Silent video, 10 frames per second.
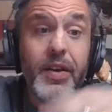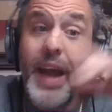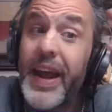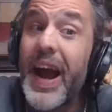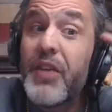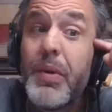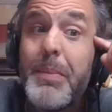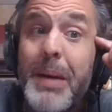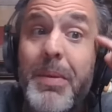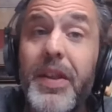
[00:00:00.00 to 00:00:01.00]
Okay, guys,
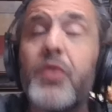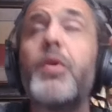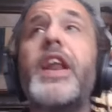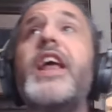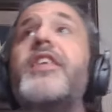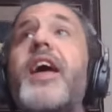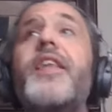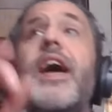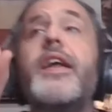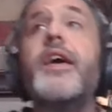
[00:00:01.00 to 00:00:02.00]
remember this. When they say
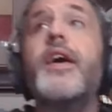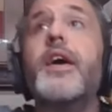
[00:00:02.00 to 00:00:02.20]
that